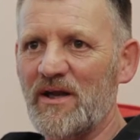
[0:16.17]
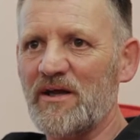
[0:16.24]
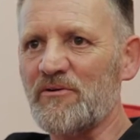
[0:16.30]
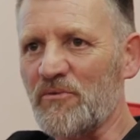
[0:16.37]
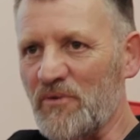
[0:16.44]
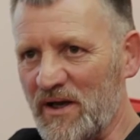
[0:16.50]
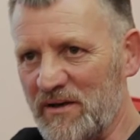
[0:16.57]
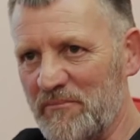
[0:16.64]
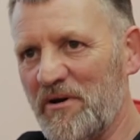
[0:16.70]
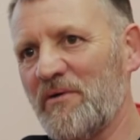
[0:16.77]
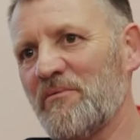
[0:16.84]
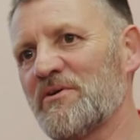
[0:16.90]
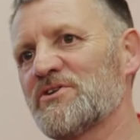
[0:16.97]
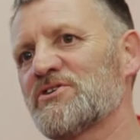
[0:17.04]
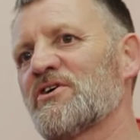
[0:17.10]
I'd already met
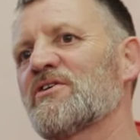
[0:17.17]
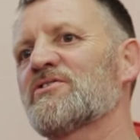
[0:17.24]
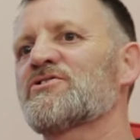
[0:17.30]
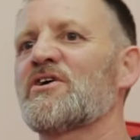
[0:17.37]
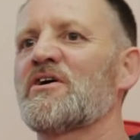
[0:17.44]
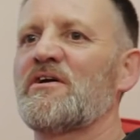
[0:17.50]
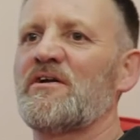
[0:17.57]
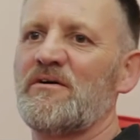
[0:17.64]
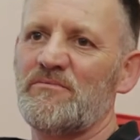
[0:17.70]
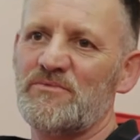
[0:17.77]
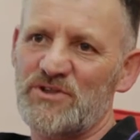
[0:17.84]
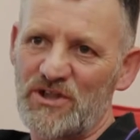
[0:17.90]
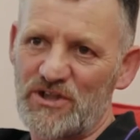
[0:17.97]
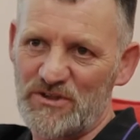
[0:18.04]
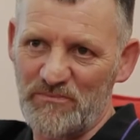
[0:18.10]
with the surgeon, it was
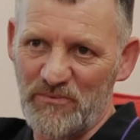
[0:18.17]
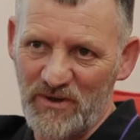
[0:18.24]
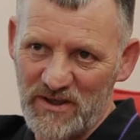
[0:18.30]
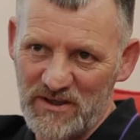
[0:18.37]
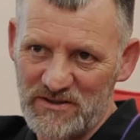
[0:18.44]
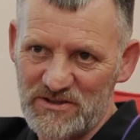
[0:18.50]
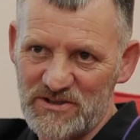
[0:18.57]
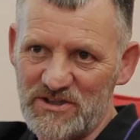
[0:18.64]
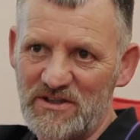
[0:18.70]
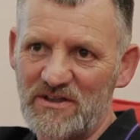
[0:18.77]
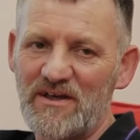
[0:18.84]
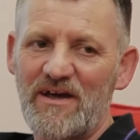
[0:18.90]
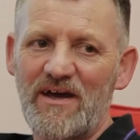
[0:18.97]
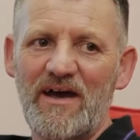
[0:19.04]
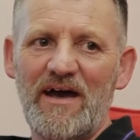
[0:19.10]
explained.
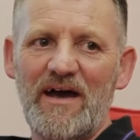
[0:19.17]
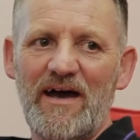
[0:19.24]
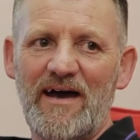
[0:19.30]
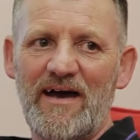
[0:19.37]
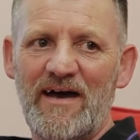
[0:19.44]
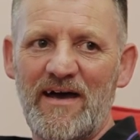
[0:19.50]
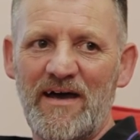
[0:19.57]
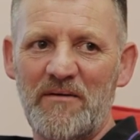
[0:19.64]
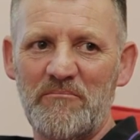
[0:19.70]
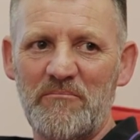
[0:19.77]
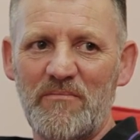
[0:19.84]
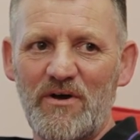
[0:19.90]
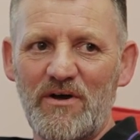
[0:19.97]
Clearly,